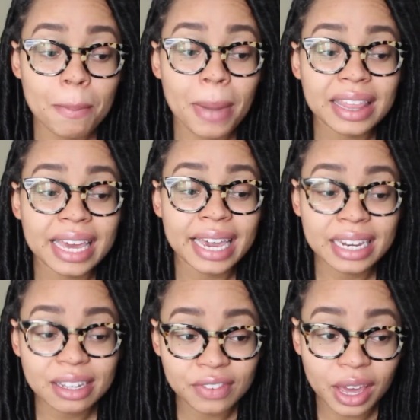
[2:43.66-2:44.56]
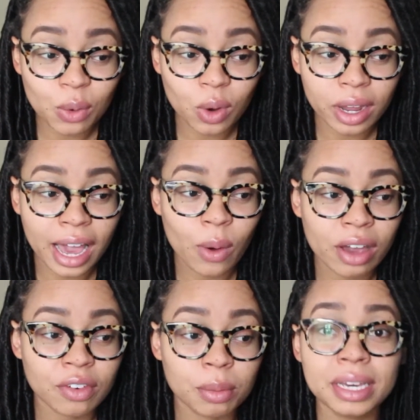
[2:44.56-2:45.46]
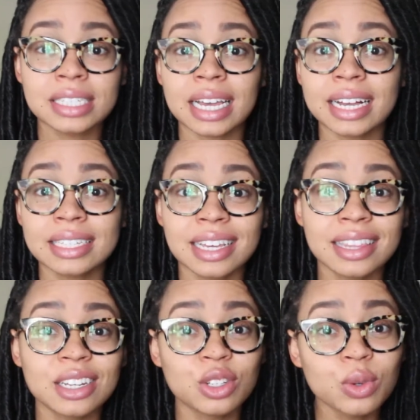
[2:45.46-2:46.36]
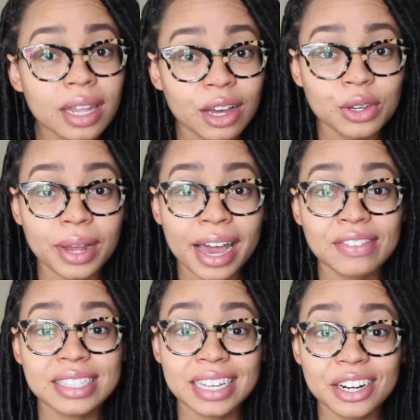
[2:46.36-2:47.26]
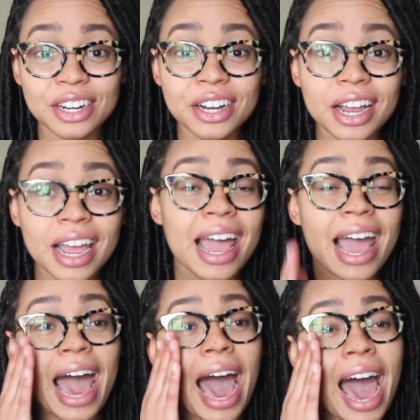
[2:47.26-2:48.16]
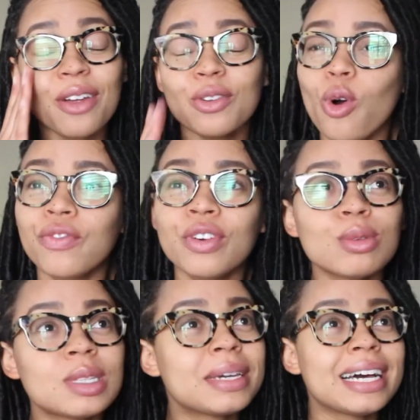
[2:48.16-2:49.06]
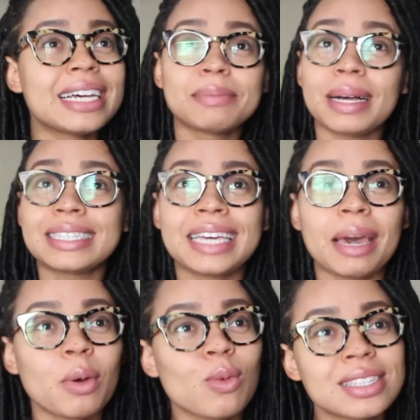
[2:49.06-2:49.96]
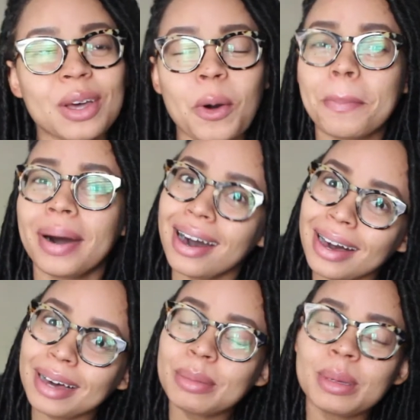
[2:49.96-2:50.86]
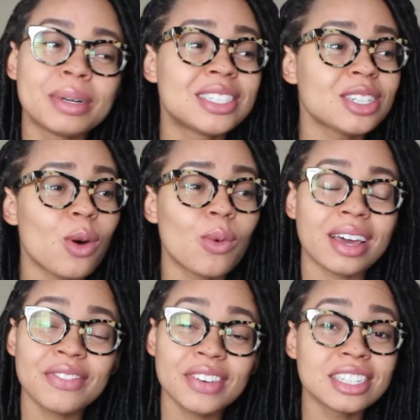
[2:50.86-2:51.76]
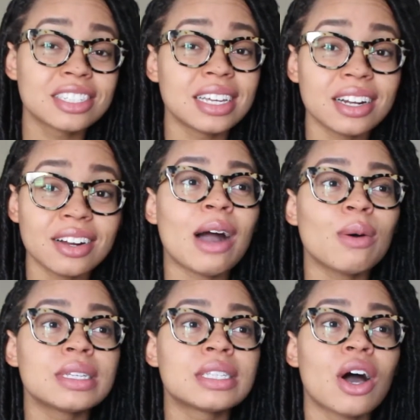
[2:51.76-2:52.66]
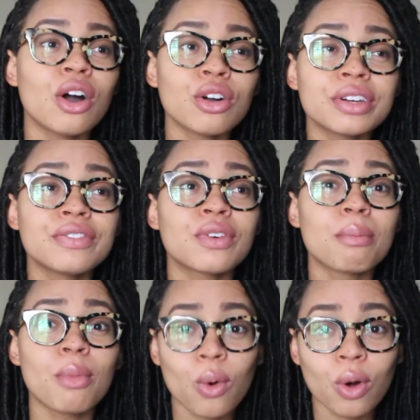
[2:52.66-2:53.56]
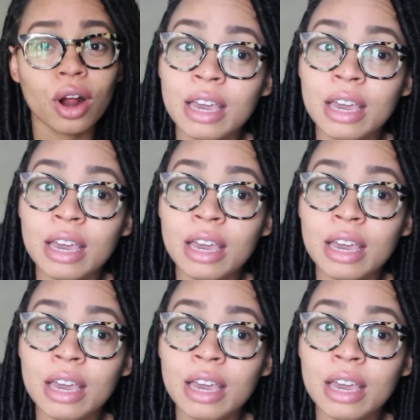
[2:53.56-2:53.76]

By the end of day one, however, because like I said, they do allow you to have a dinner. I don't know if it was because my salmon was so bomb, but y'all, when I finished dinner, I was hungry for more.